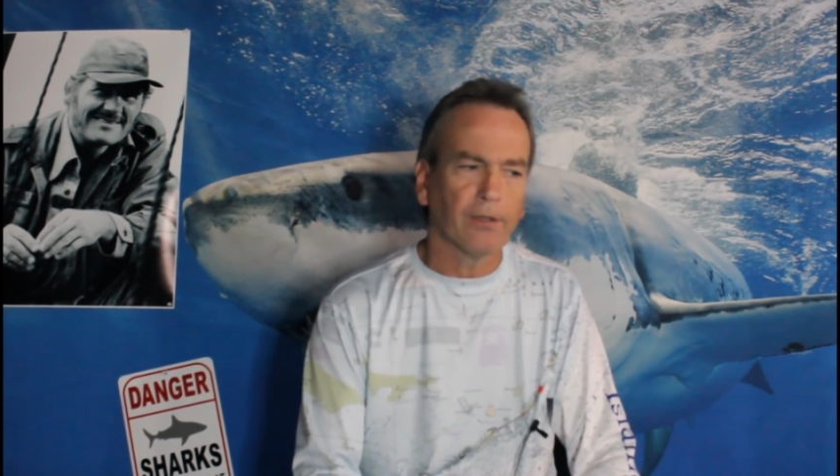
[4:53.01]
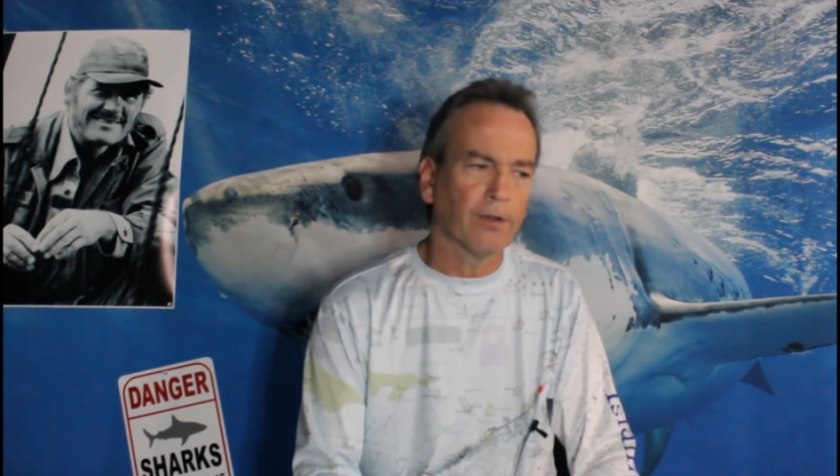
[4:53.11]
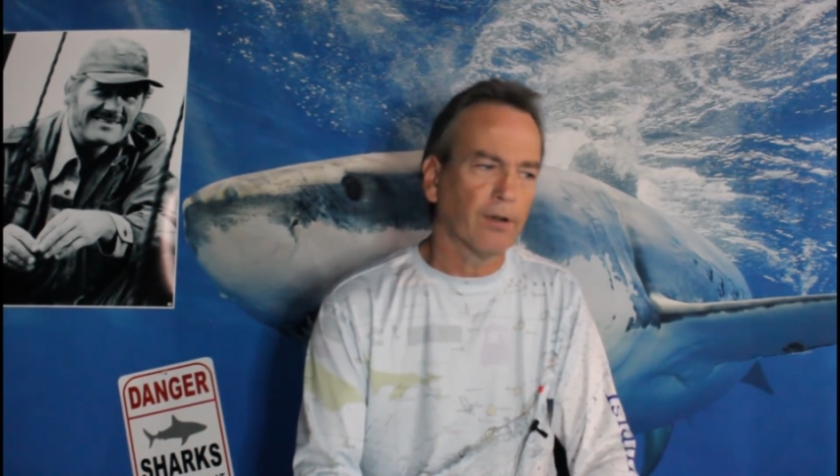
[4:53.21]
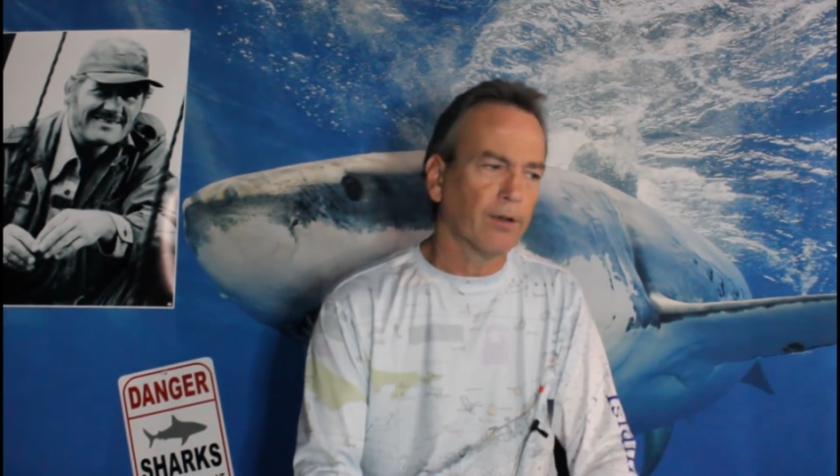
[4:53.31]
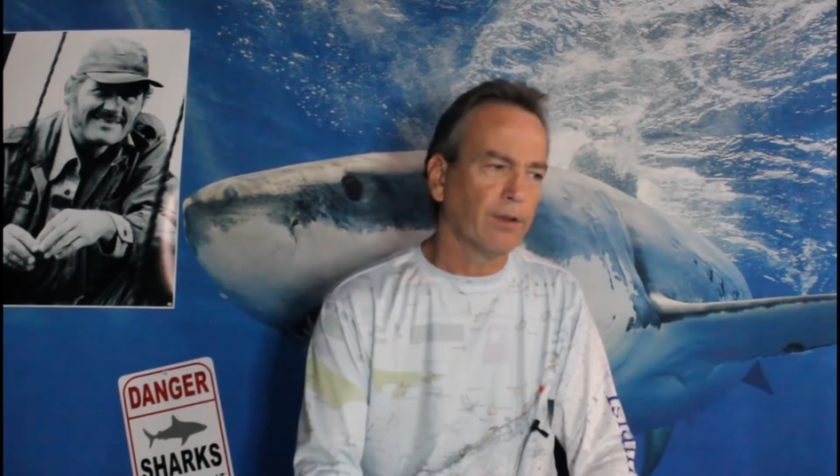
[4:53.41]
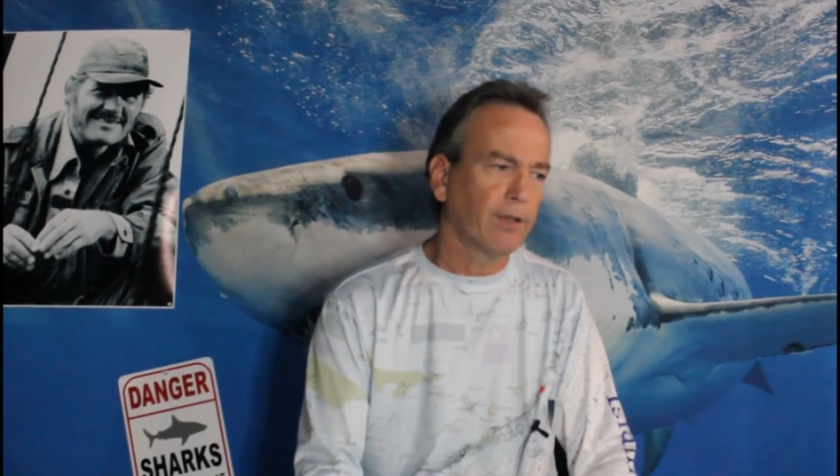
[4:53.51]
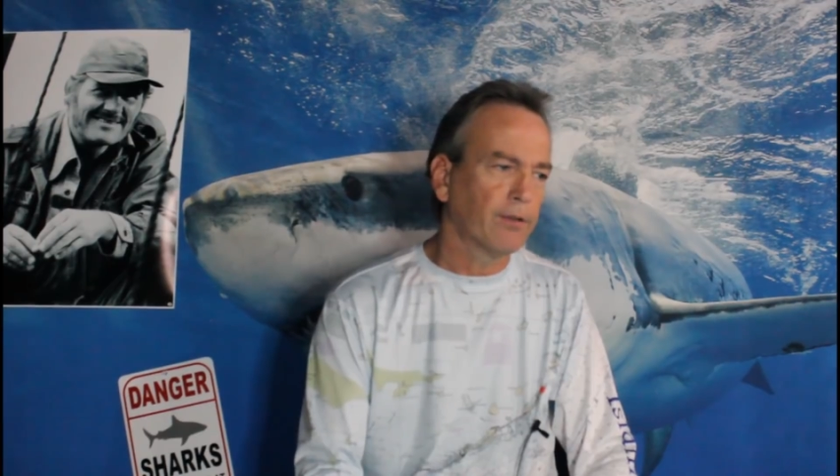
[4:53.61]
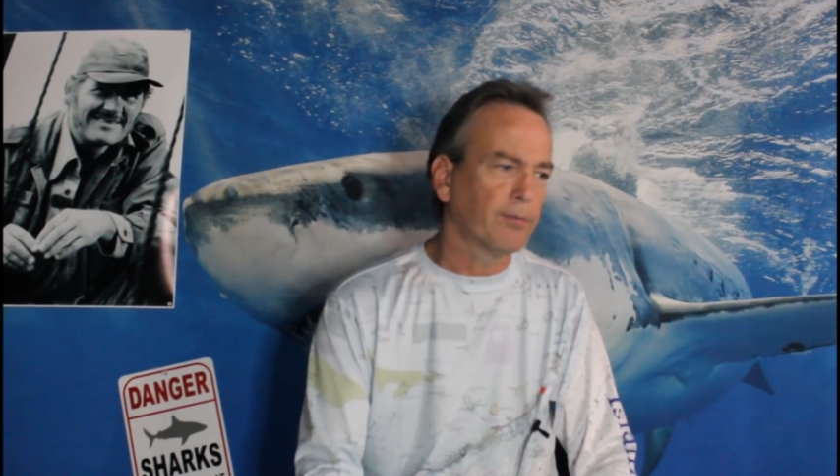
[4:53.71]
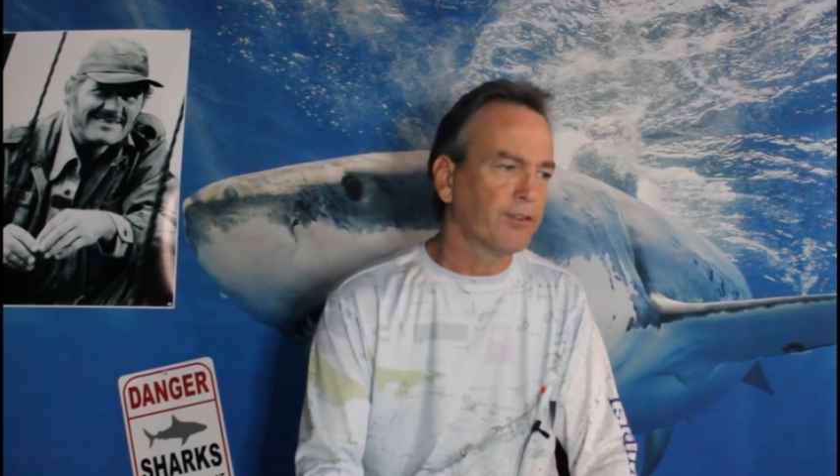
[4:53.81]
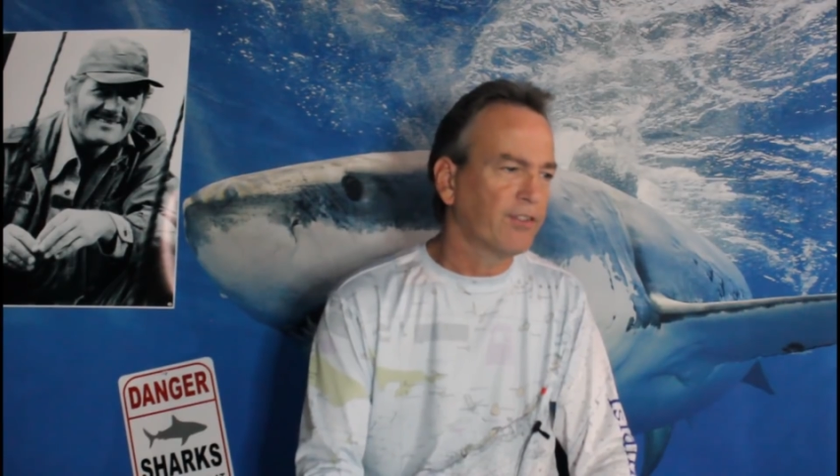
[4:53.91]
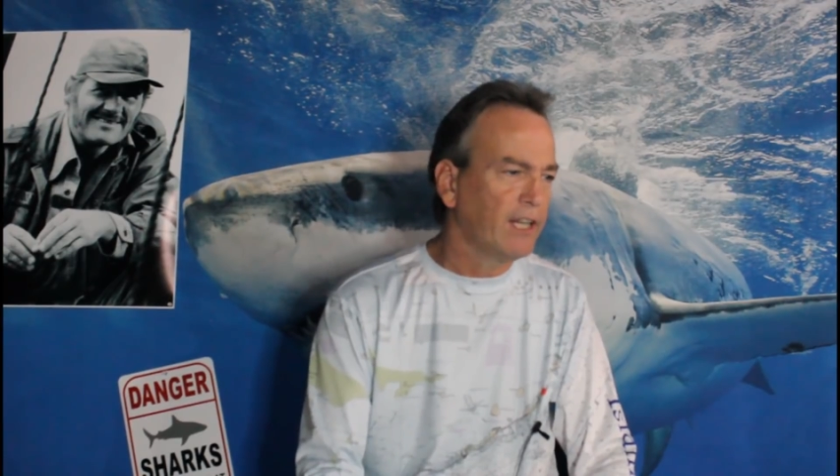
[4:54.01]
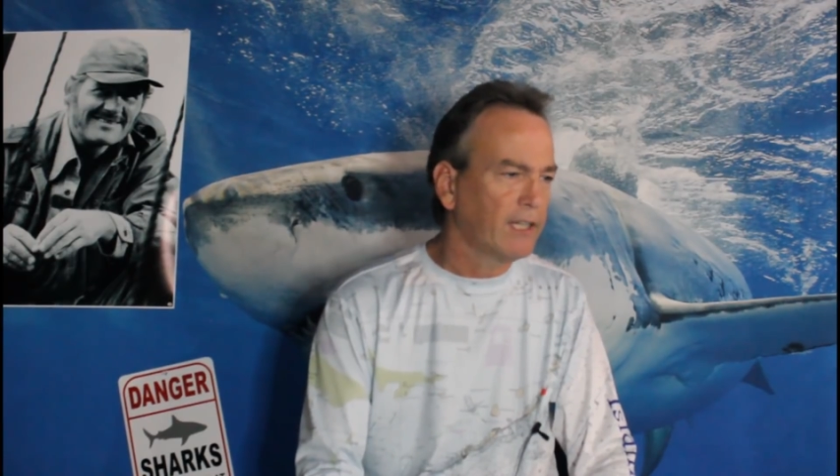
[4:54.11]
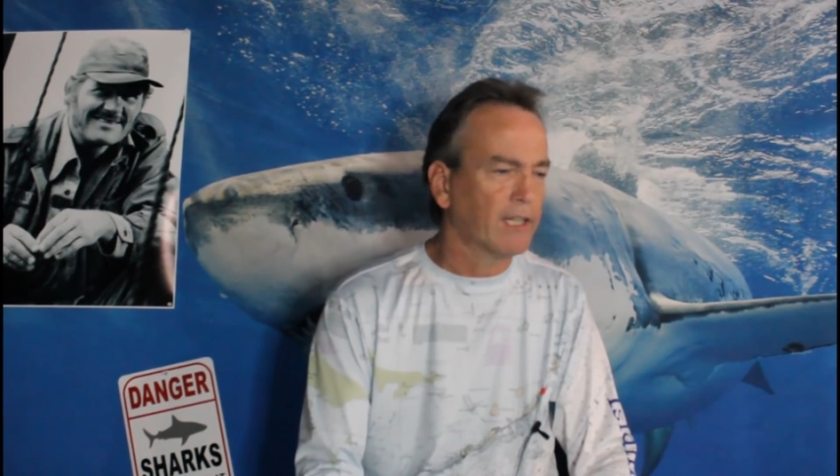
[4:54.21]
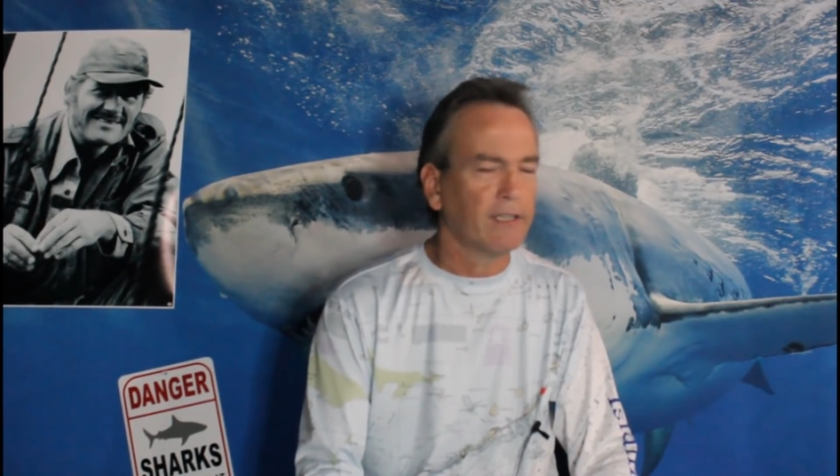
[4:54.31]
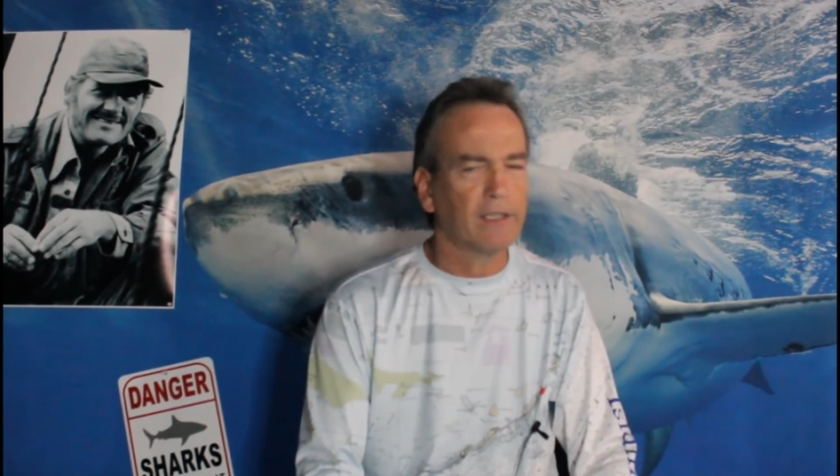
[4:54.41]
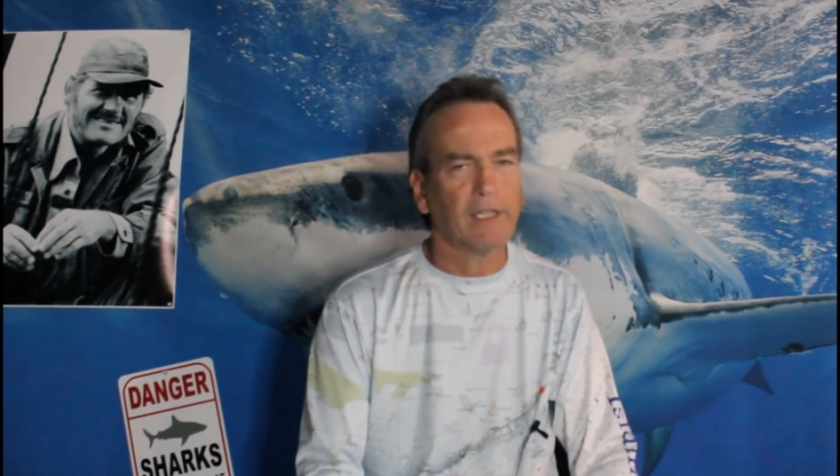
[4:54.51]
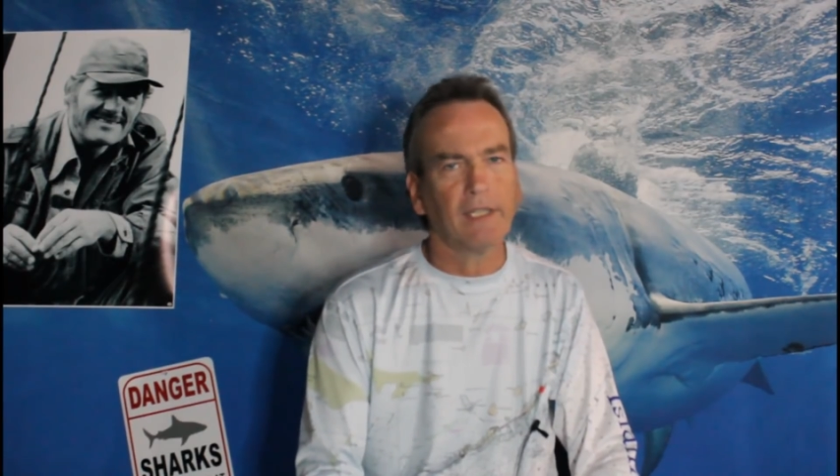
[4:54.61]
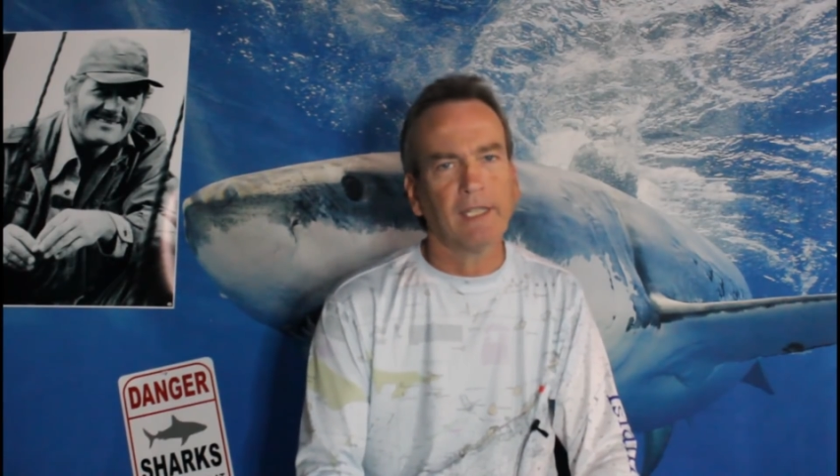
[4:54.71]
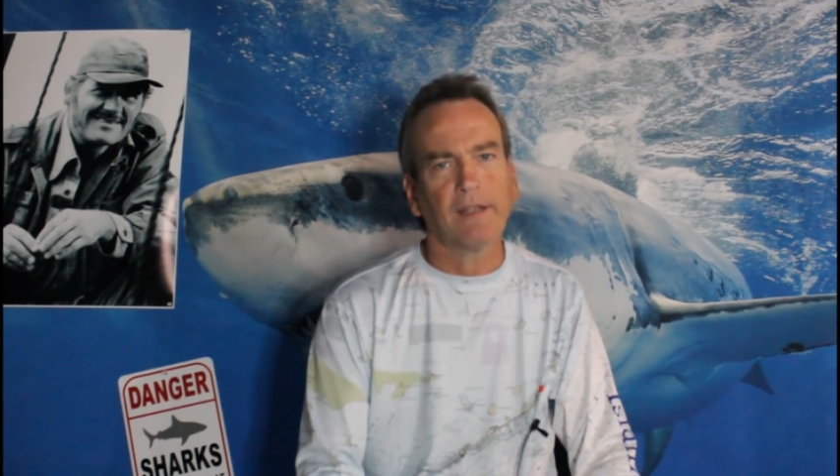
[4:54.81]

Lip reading: or they're mistaken identity.